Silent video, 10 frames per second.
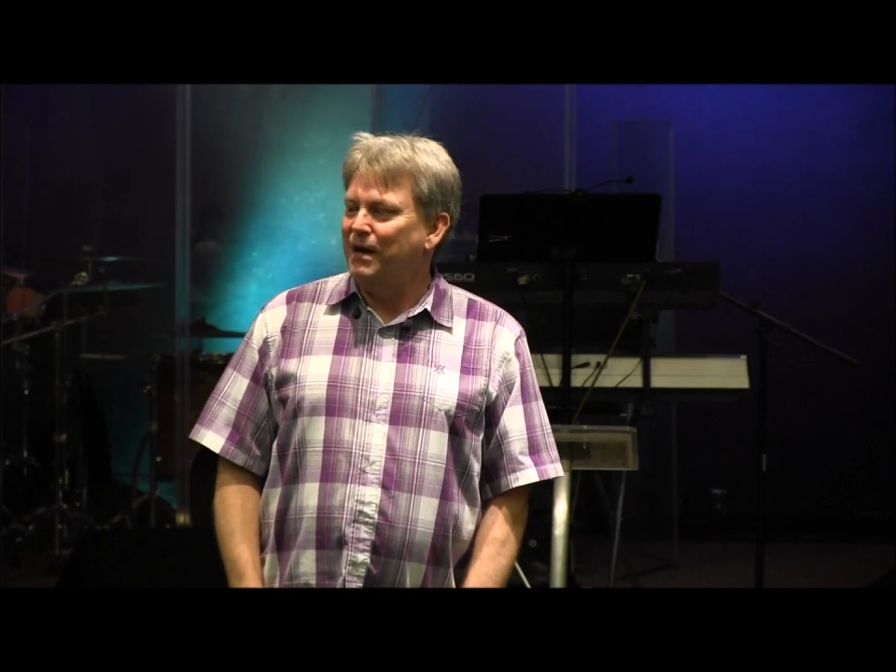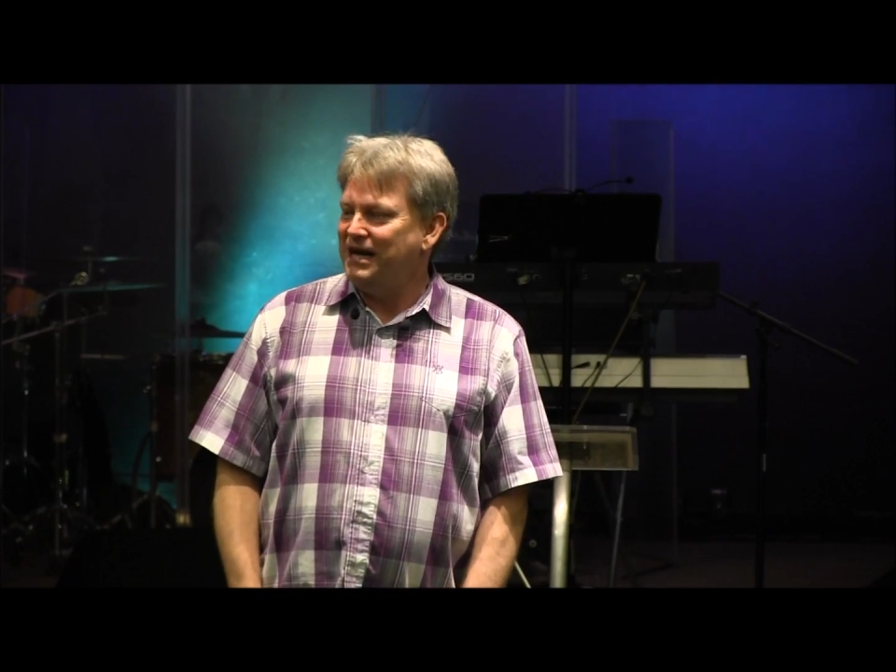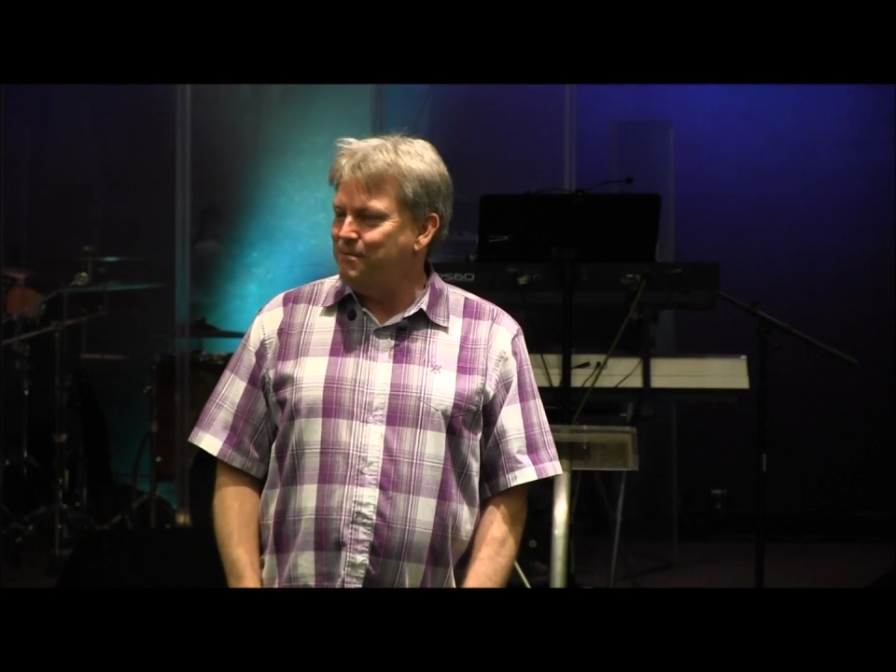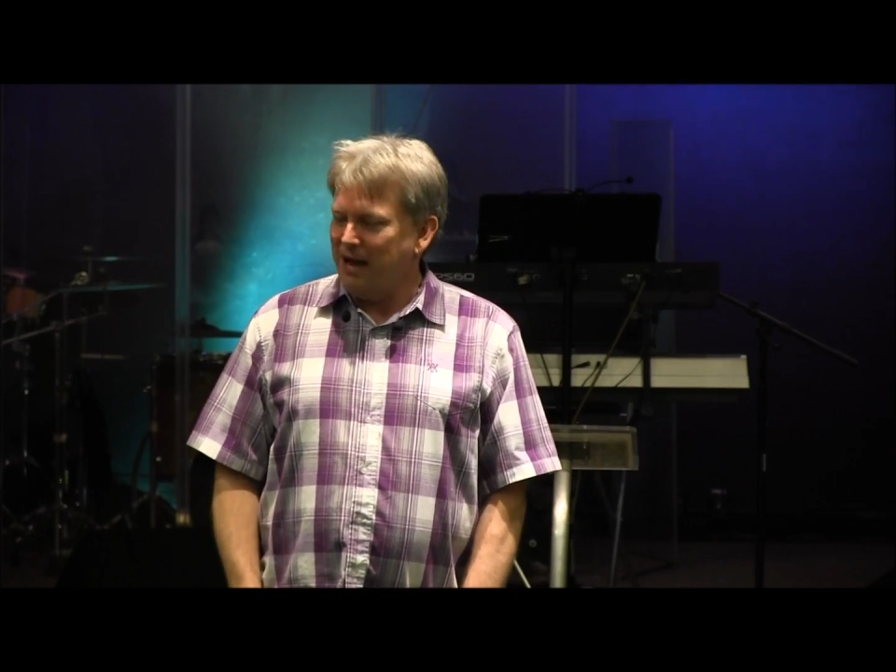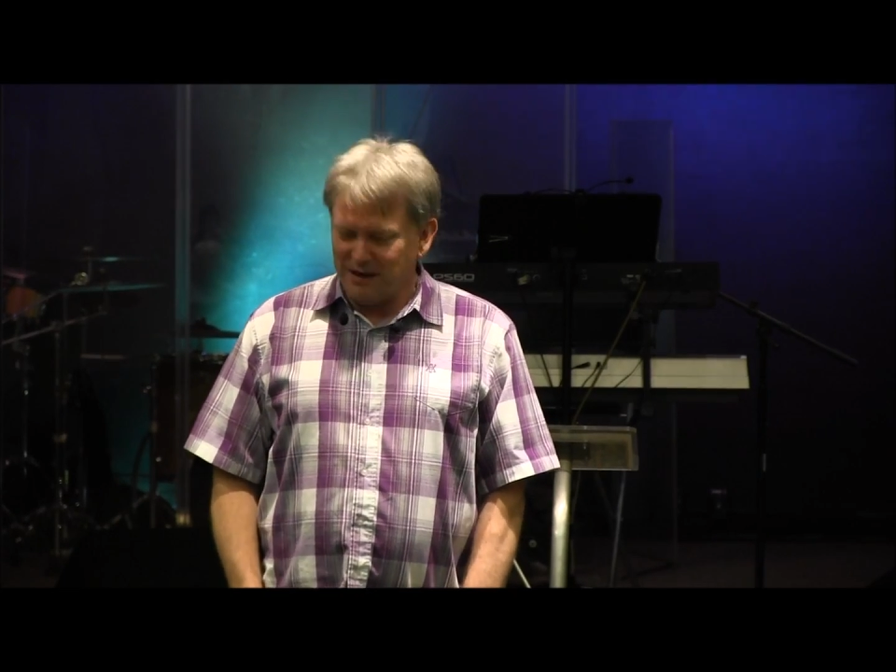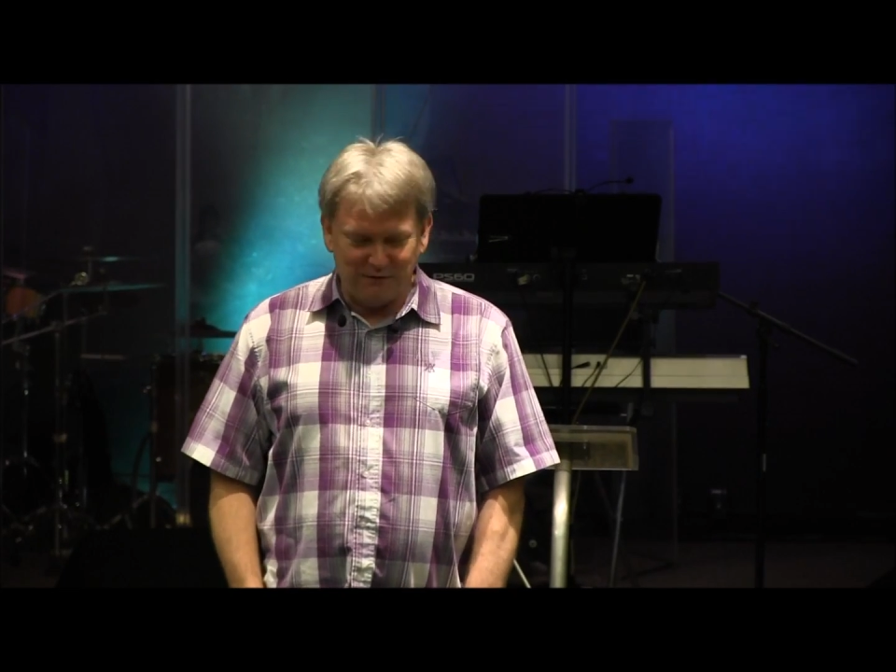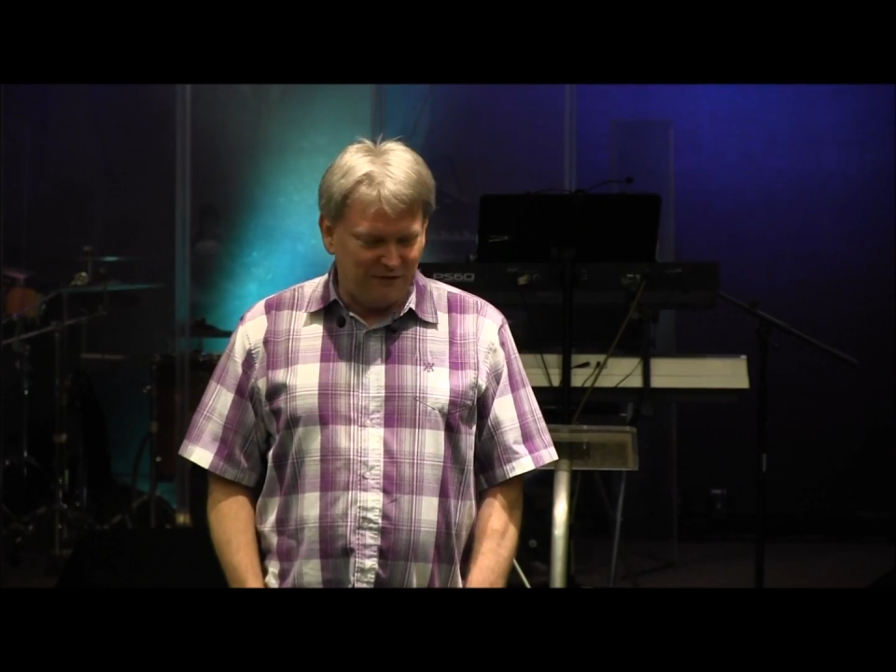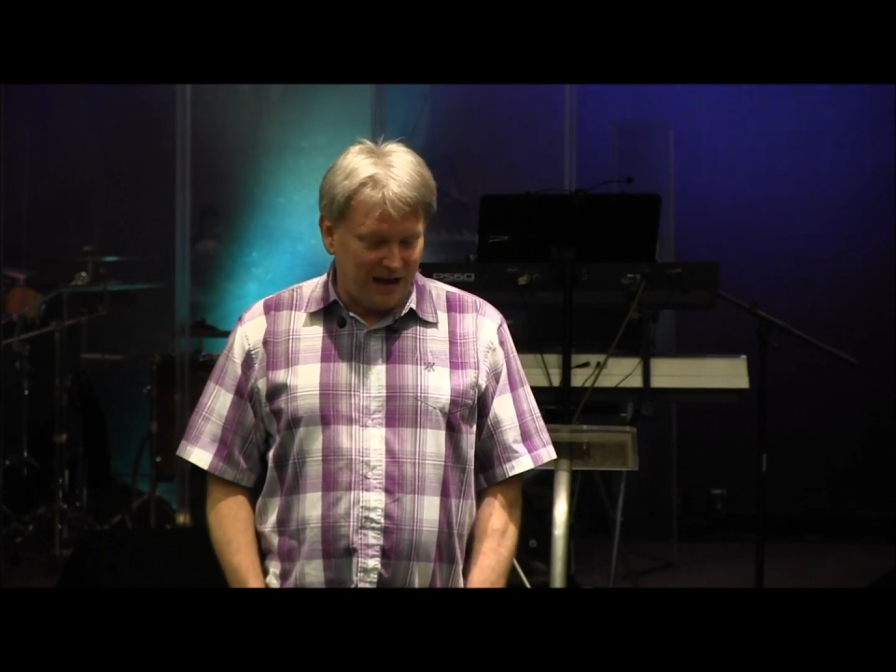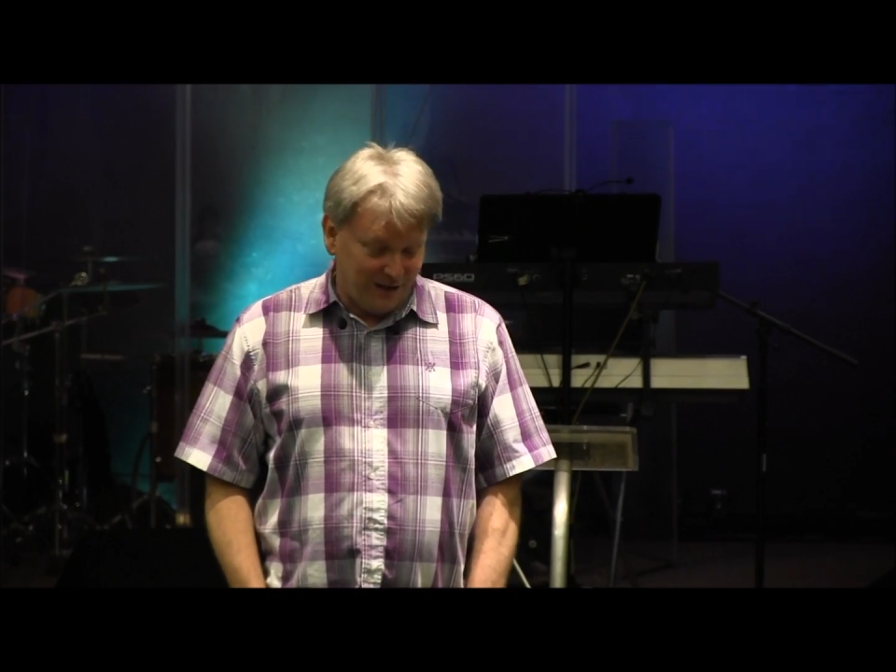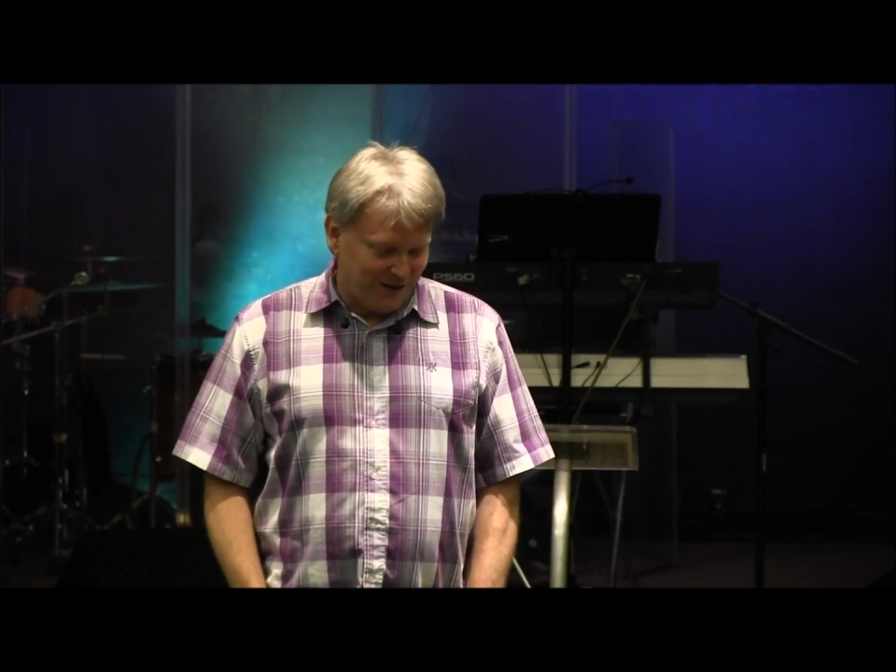mighty man of
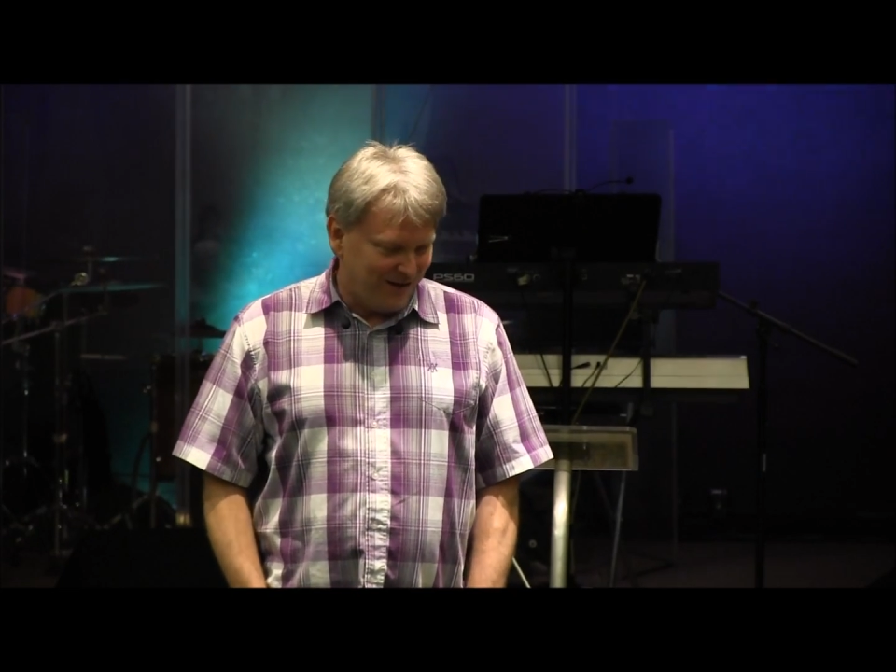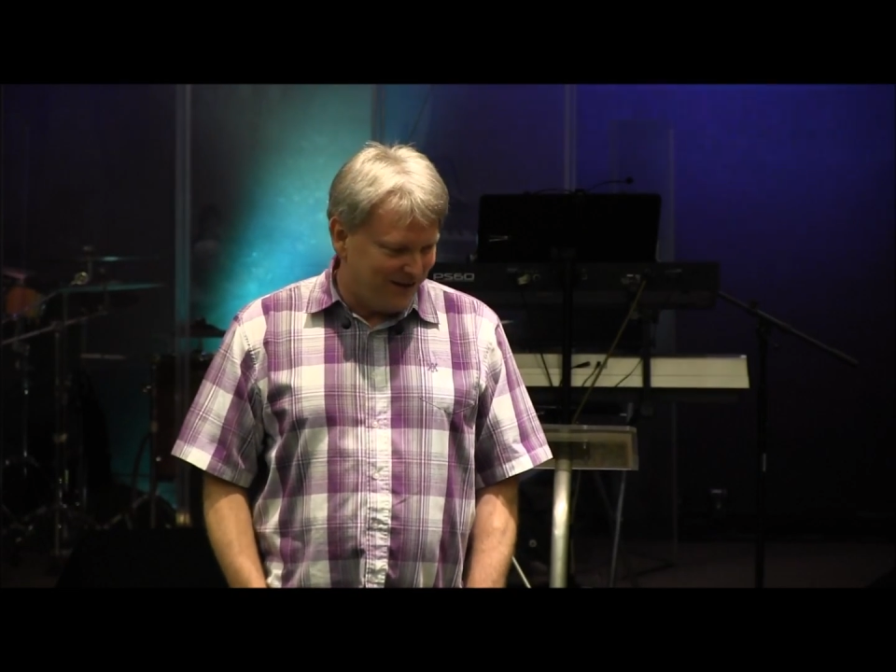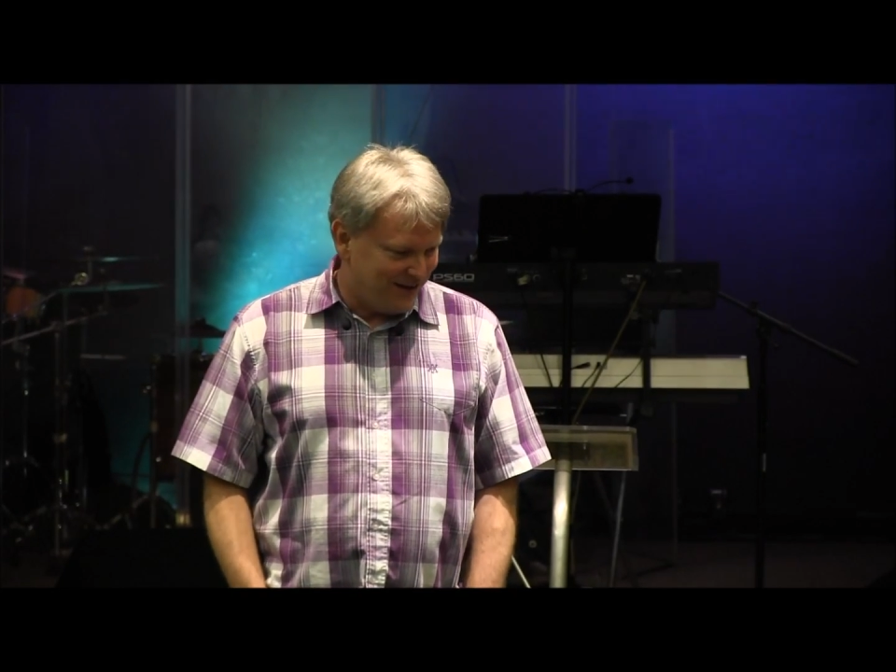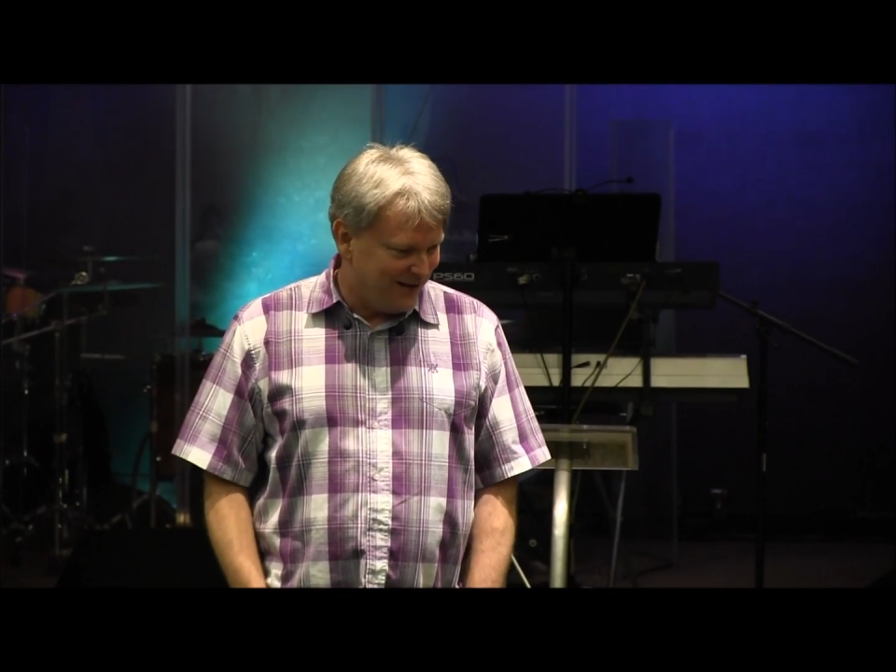valor.